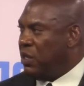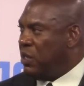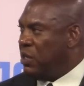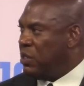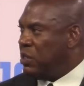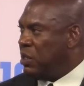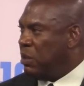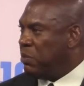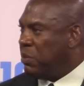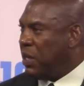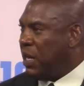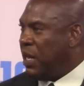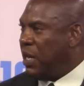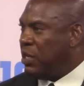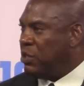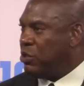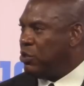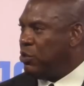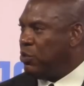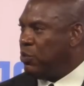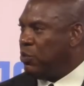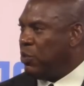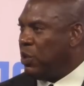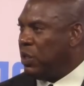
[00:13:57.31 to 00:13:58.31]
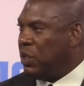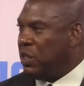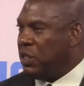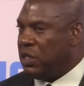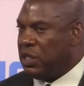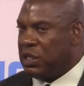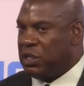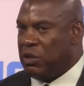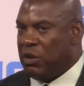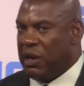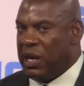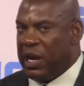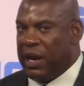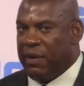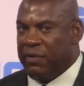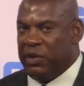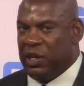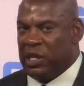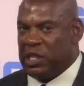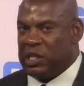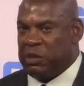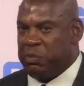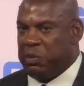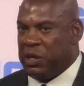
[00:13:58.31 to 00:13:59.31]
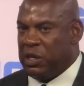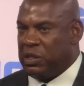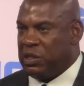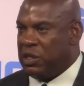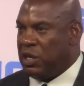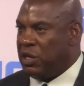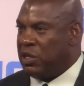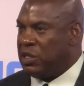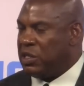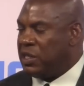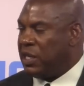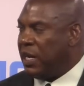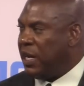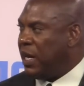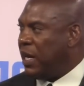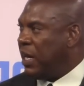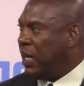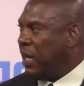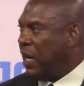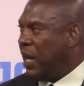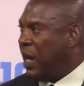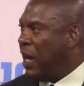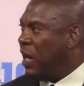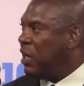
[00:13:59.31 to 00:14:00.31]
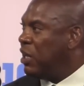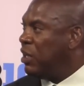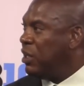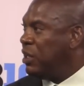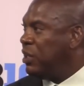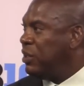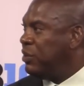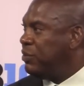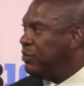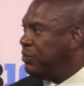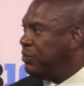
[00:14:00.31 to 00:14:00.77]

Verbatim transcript: some guys who really just don't have the experience or understand how to handle it.